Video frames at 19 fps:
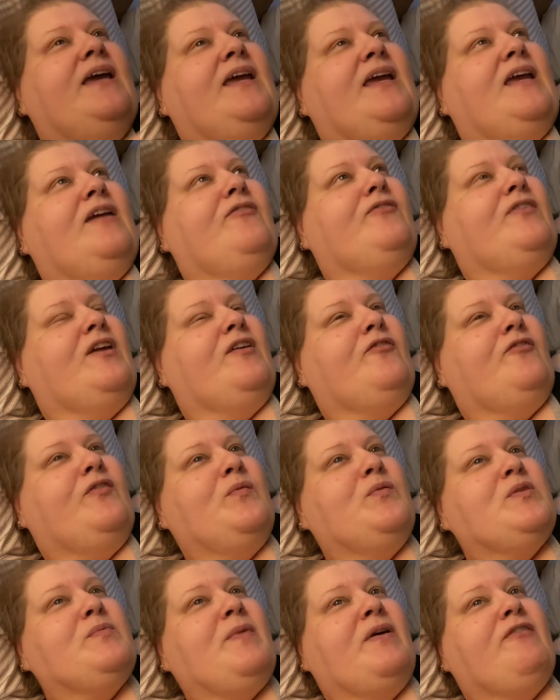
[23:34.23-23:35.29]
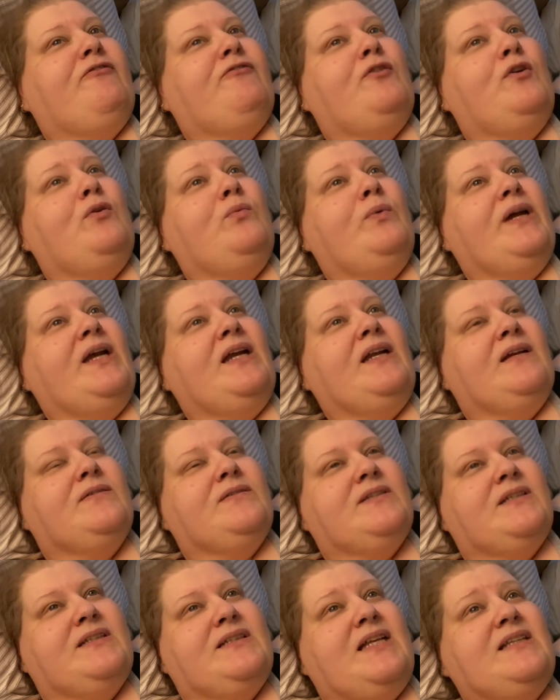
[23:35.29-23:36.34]
if, if it was my full weight, I
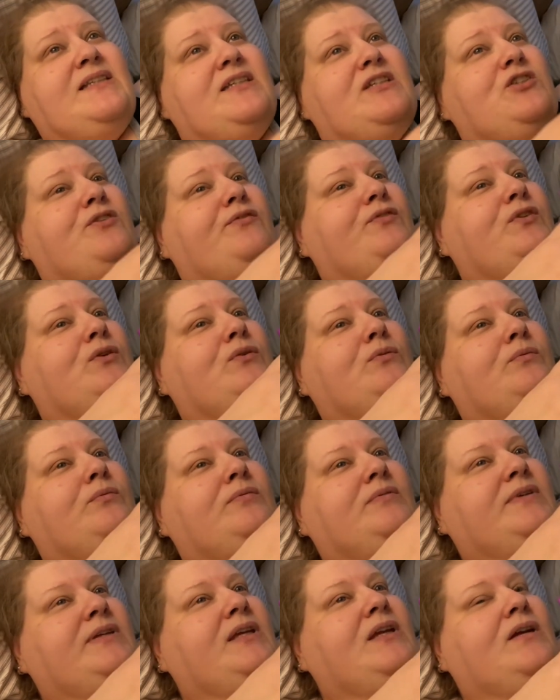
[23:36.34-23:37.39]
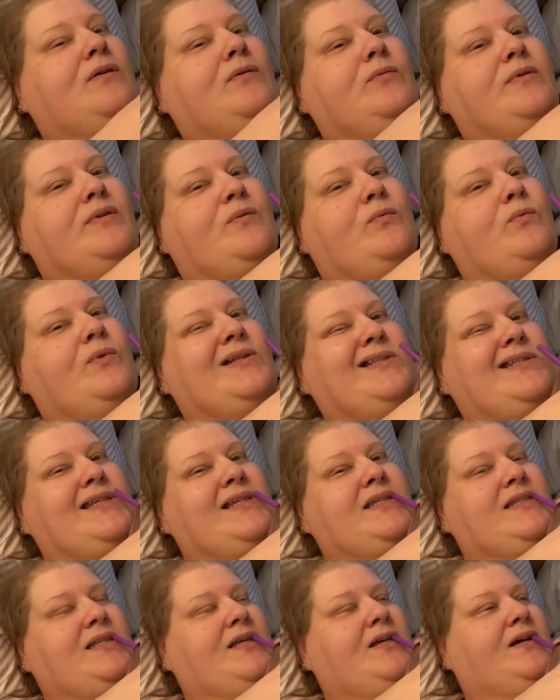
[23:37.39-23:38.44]
was like, that's each of you, you know, with a
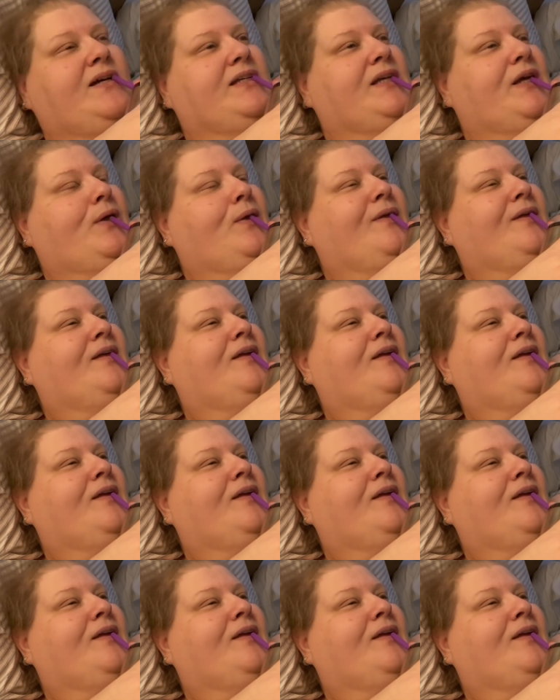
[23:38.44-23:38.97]
160 on you.